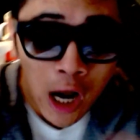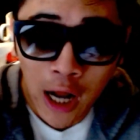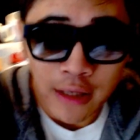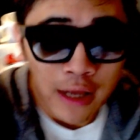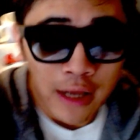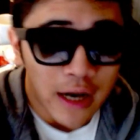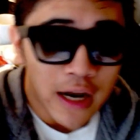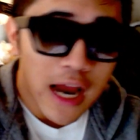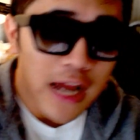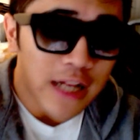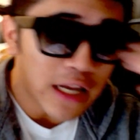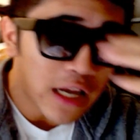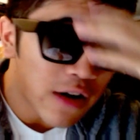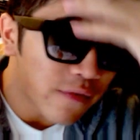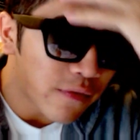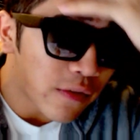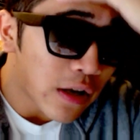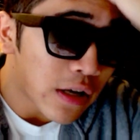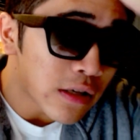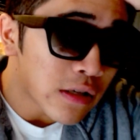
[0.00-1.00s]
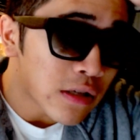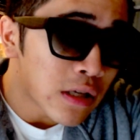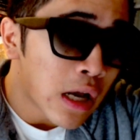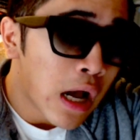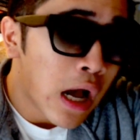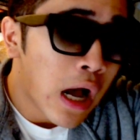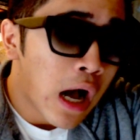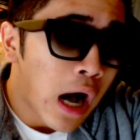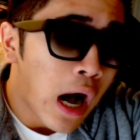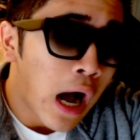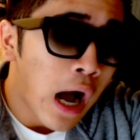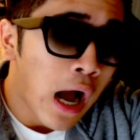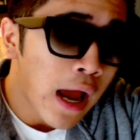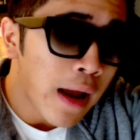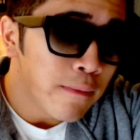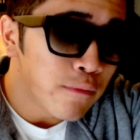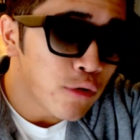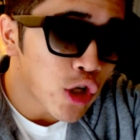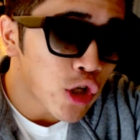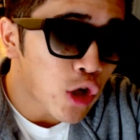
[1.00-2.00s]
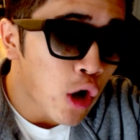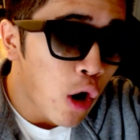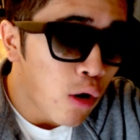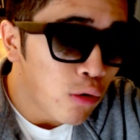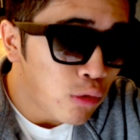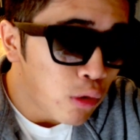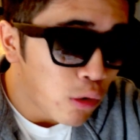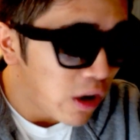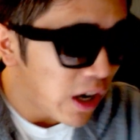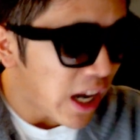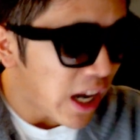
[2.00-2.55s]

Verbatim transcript: cutting any of this. I am just going to